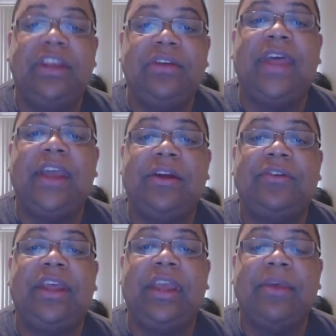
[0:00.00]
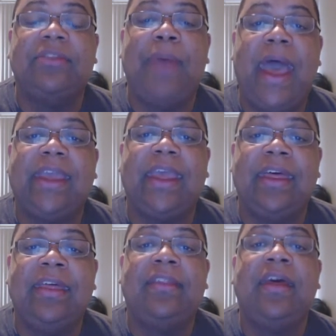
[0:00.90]
Do you think your team is back
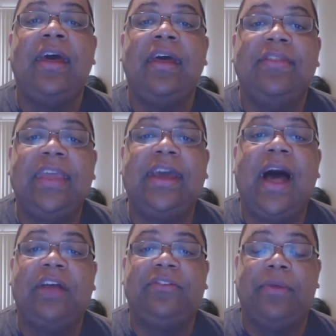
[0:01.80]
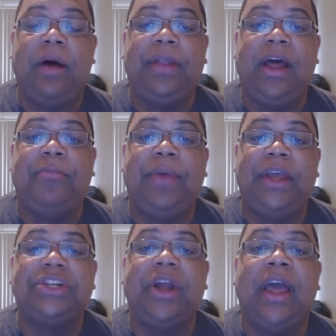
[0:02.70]
in the college football playoff picture?